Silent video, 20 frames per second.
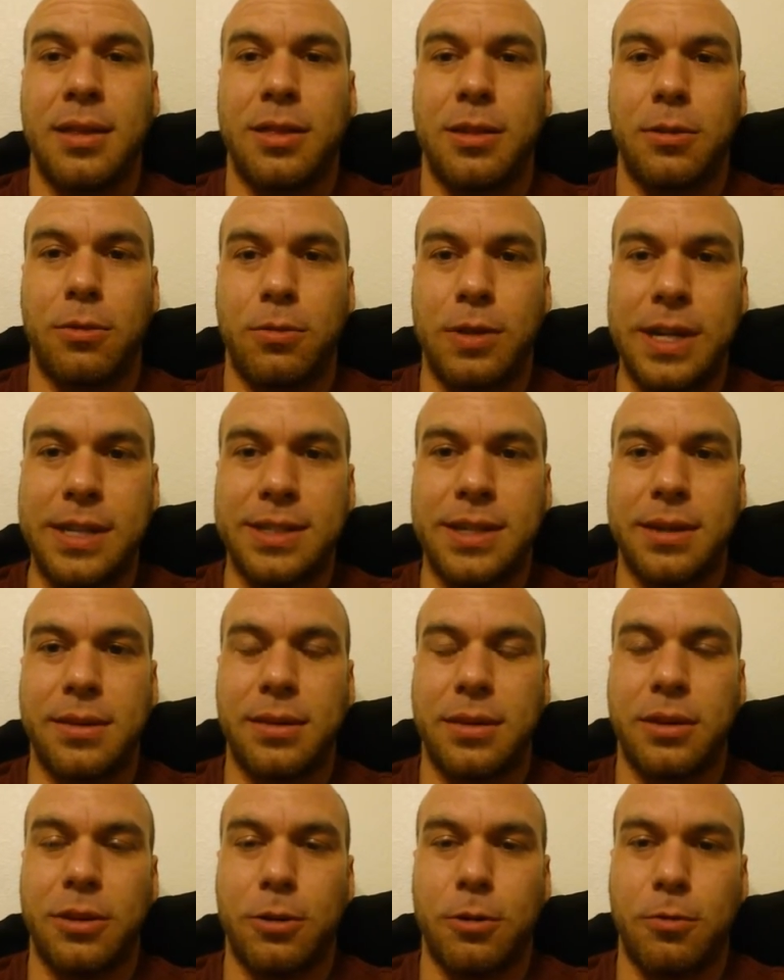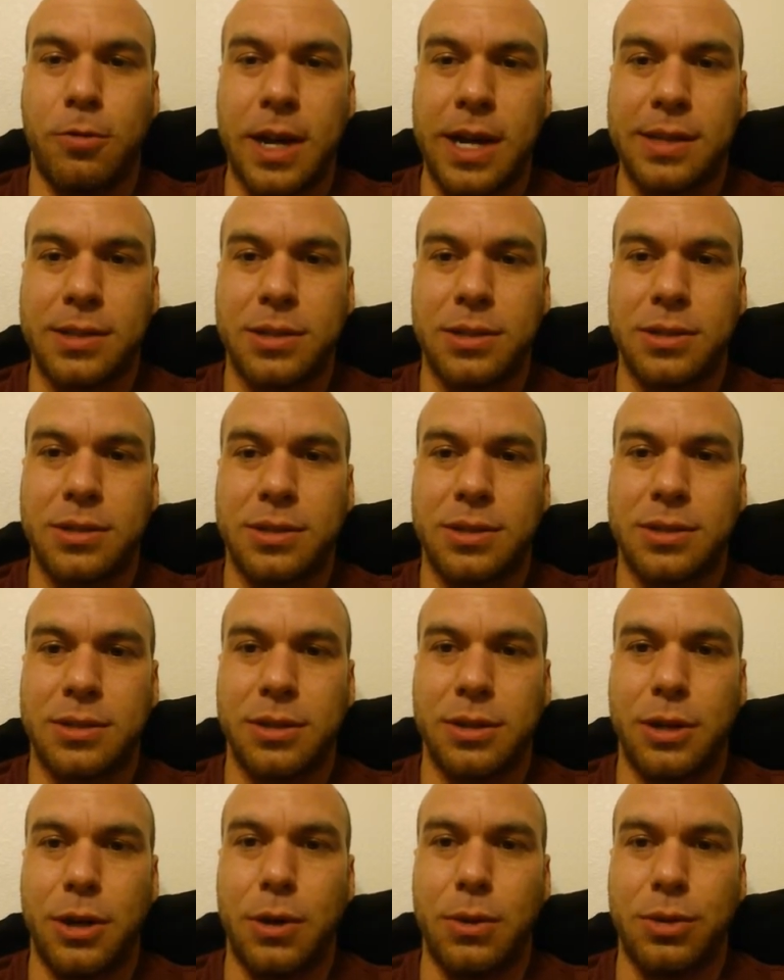The reason your razors
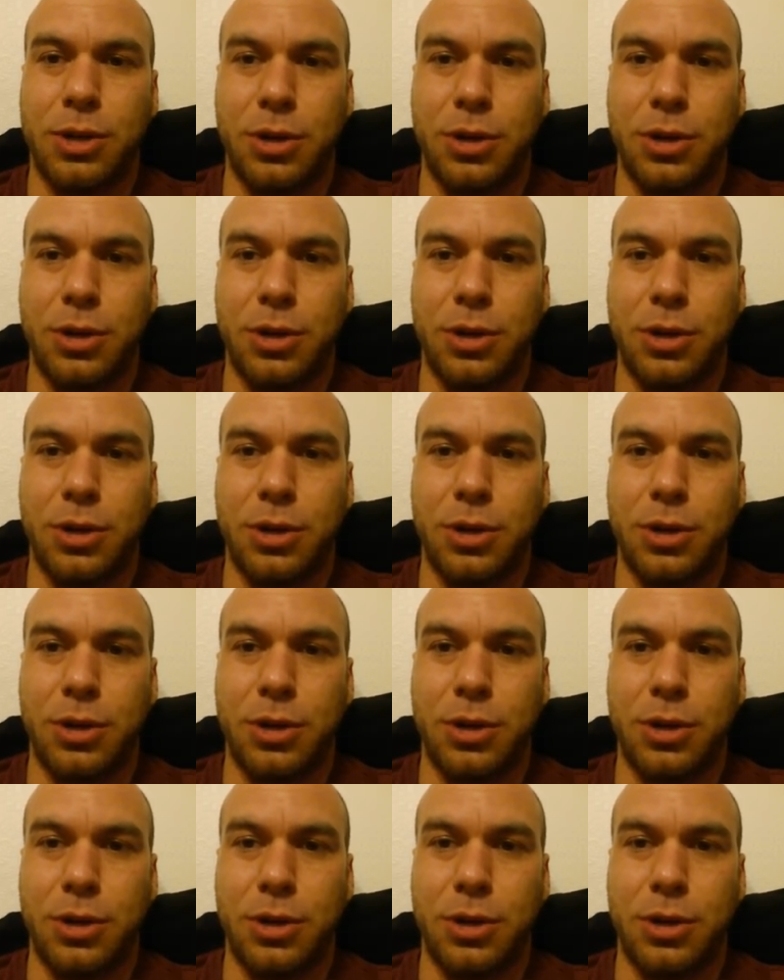go